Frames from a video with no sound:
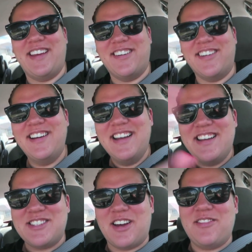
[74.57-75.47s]
wheel.
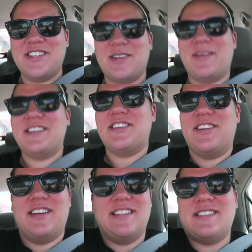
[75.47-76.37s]
So every time I
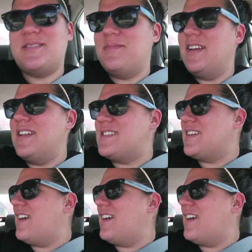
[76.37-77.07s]
turn, it's, it's